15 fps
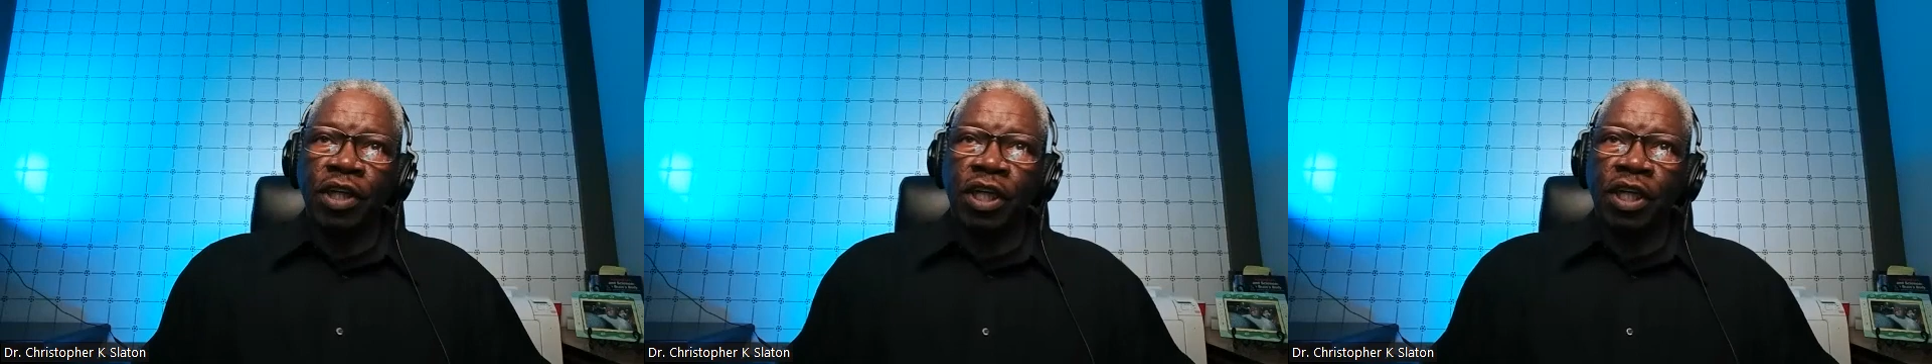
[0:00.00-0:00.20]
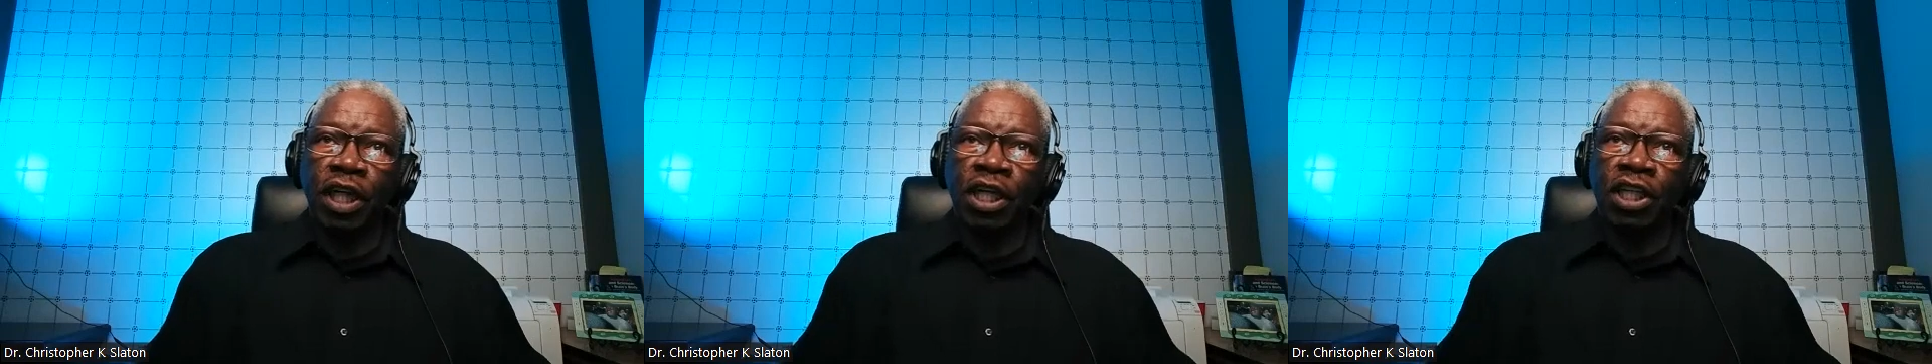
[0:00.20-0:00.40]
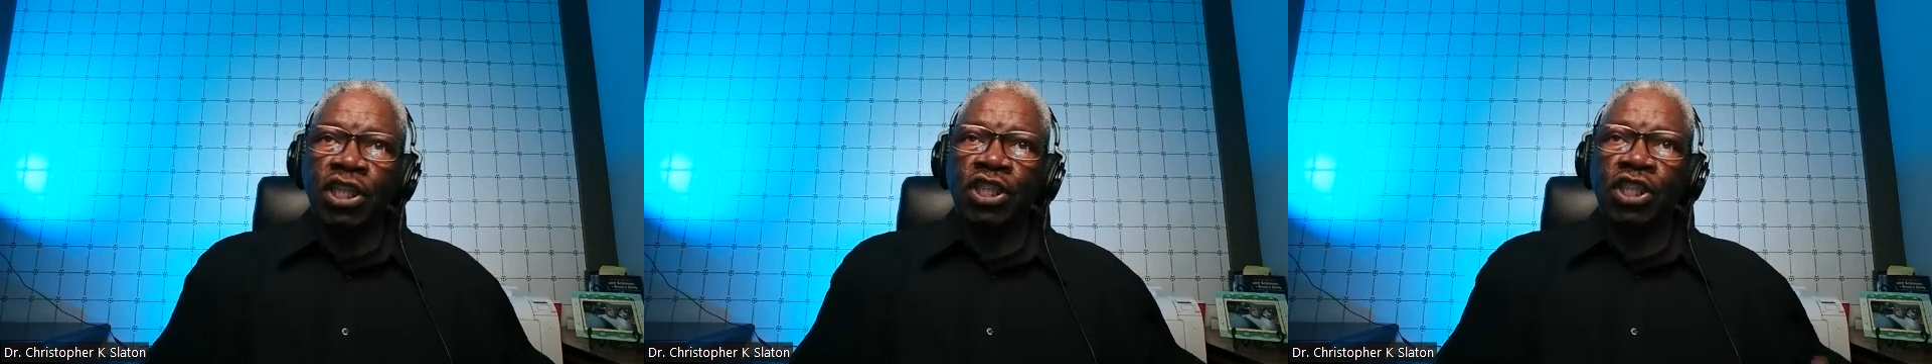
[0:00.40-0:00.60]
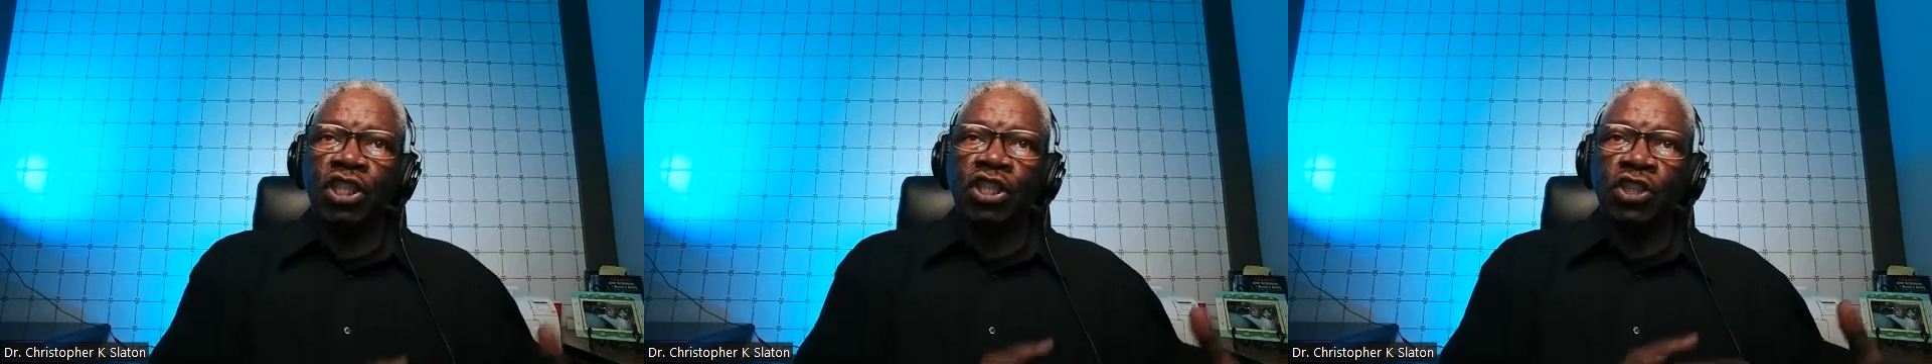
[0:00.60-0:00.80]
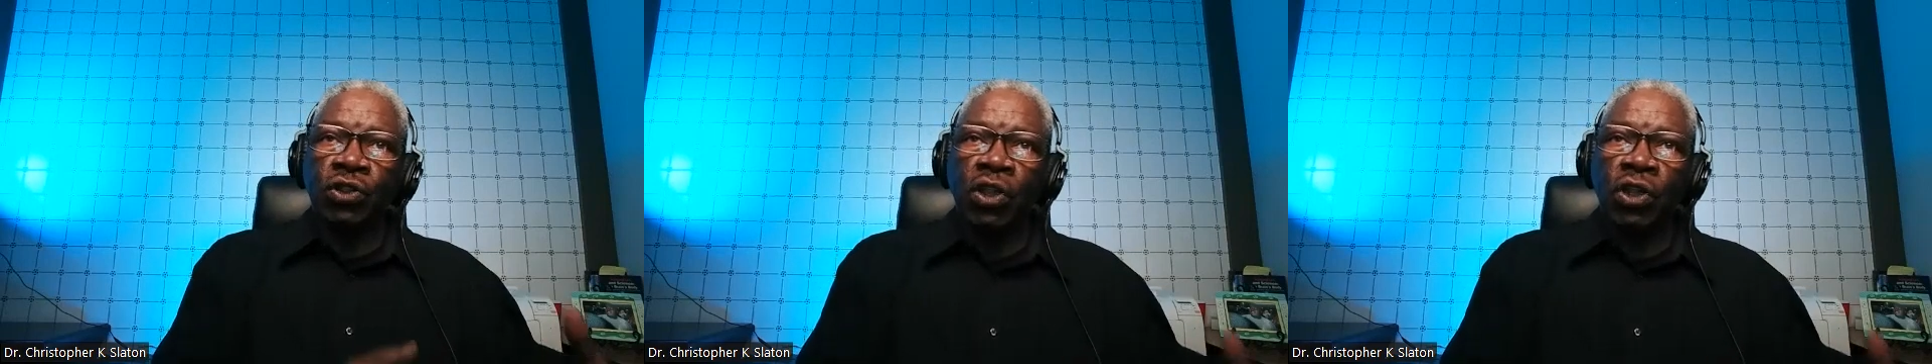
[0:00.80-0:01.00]
because
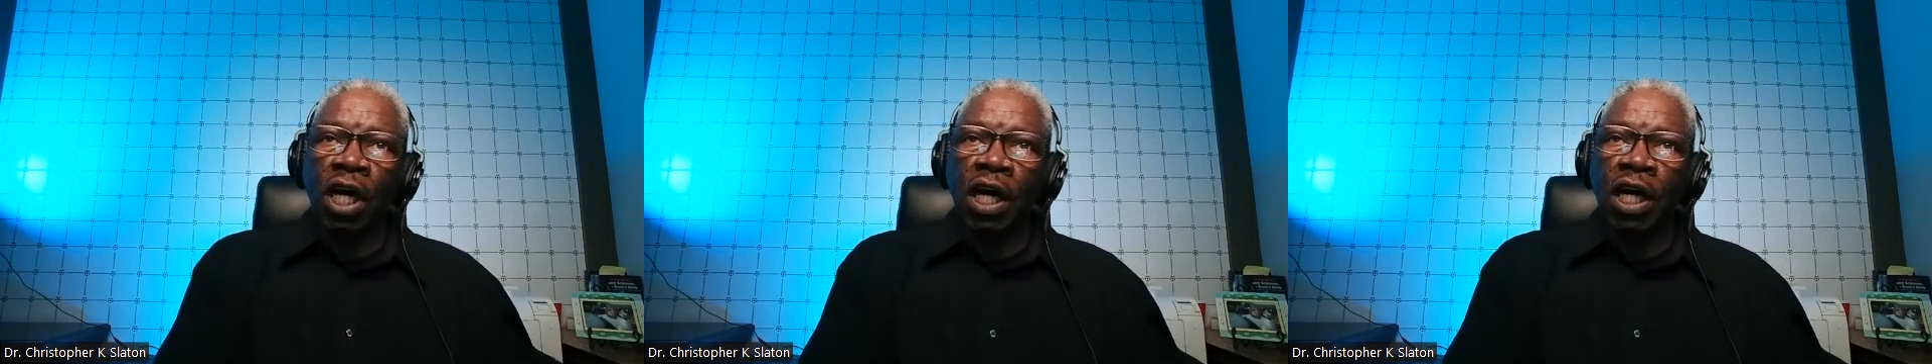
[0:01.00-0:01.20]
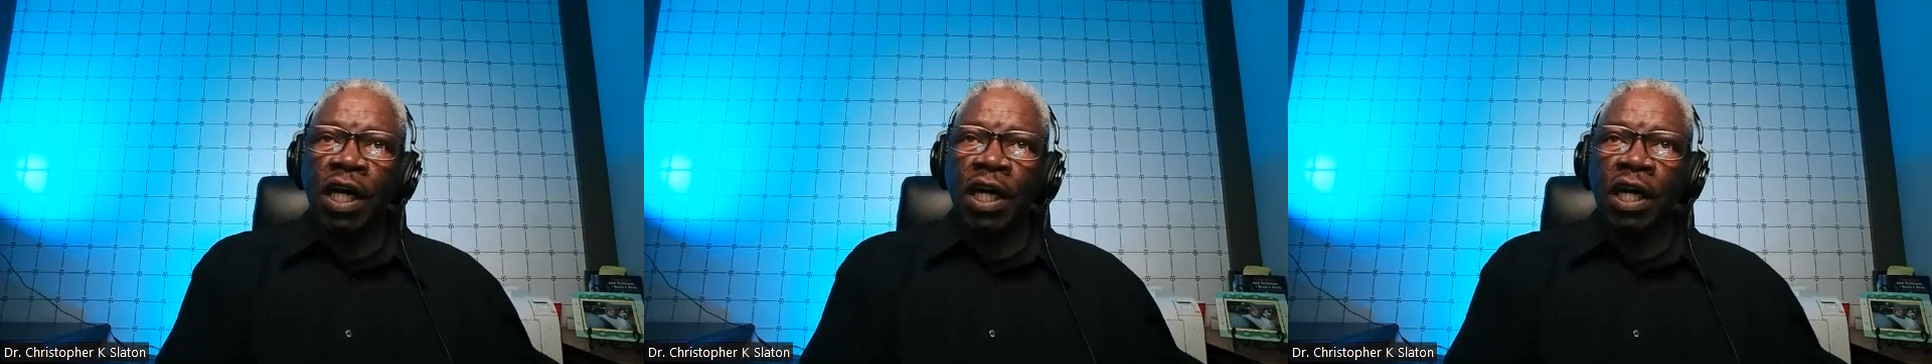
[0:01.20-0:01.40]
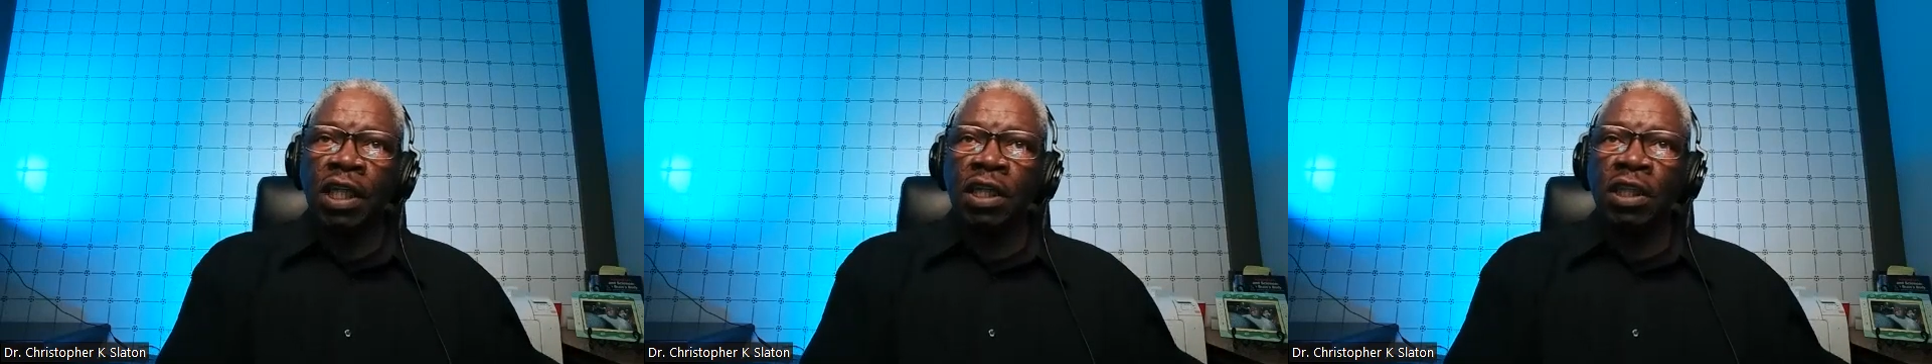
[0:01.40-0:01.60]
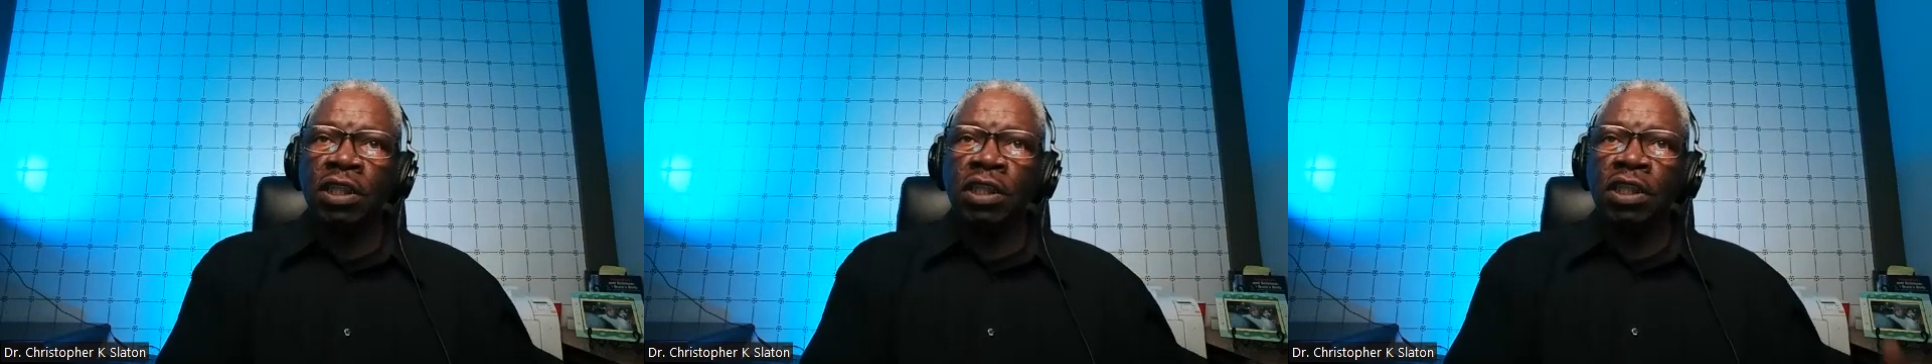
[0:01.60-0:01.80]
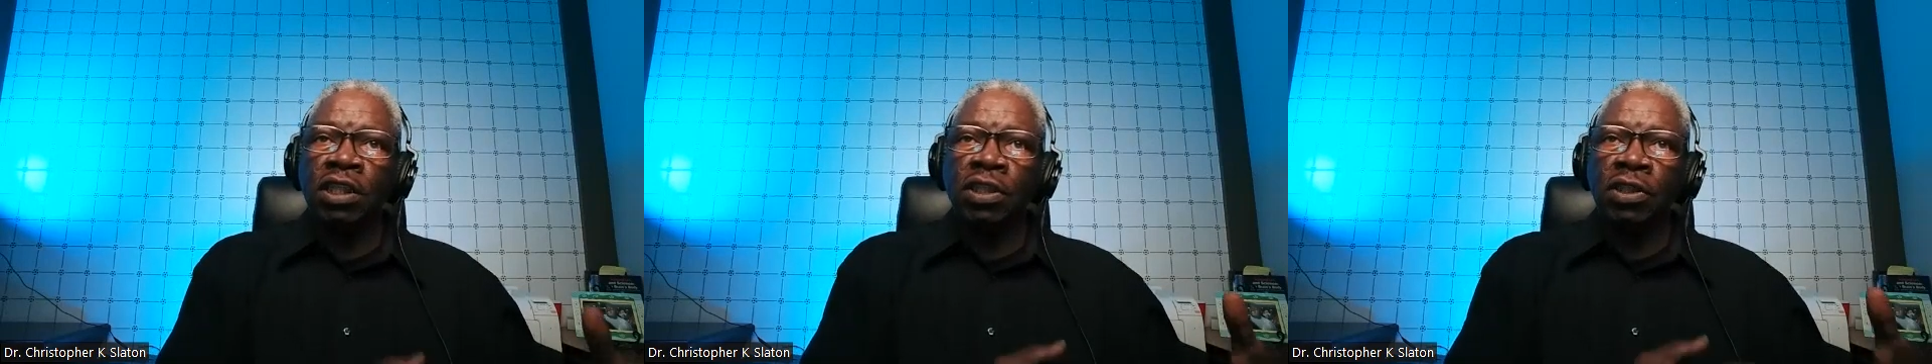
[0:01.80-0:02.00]
you're trying